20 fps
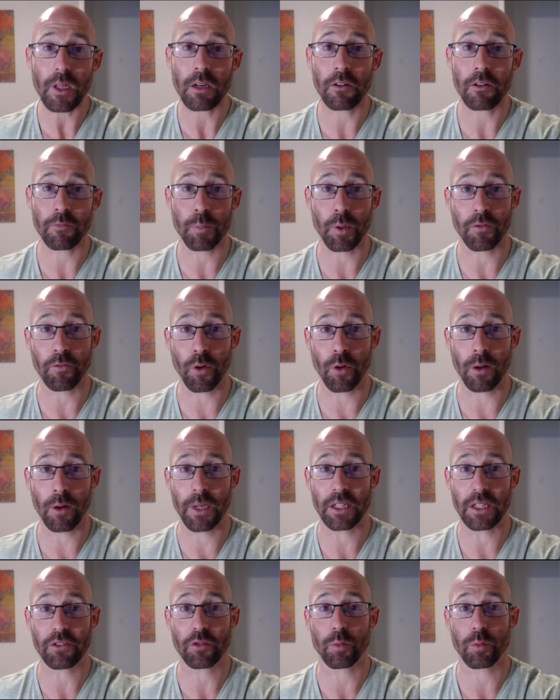of
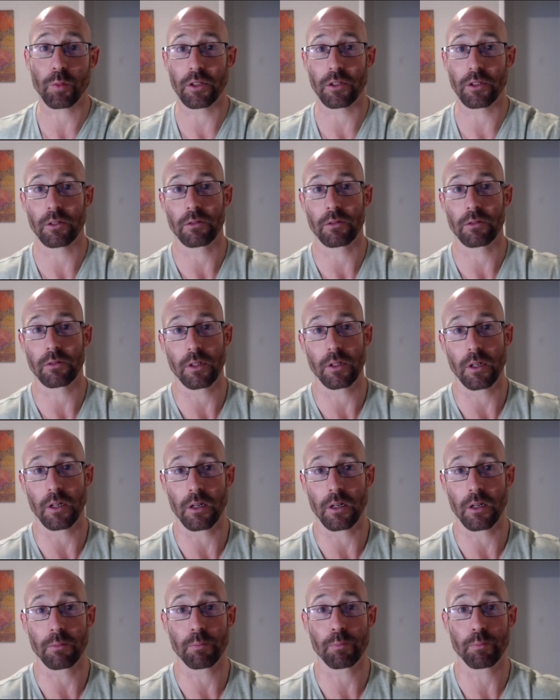performance, whether
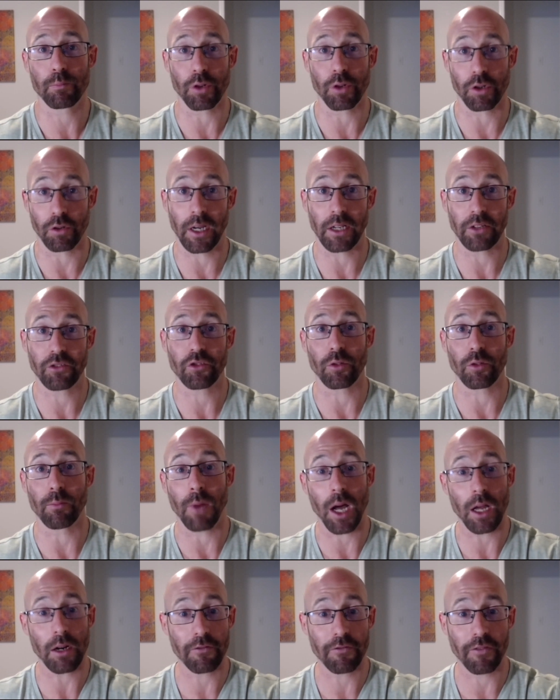uh, progressed or
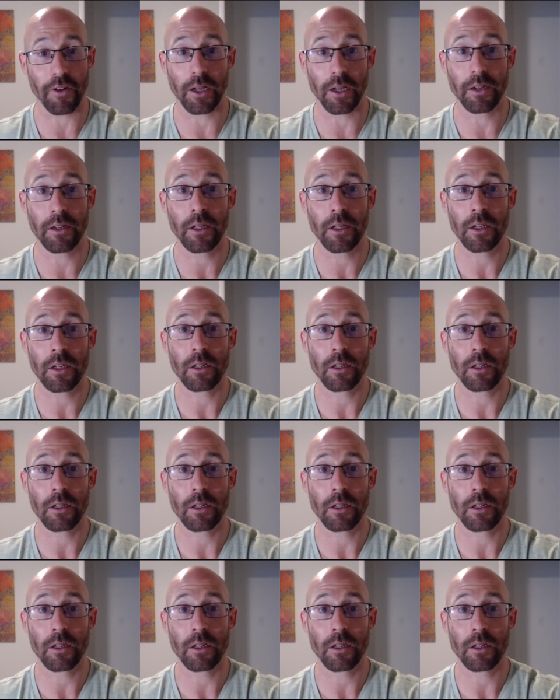modified,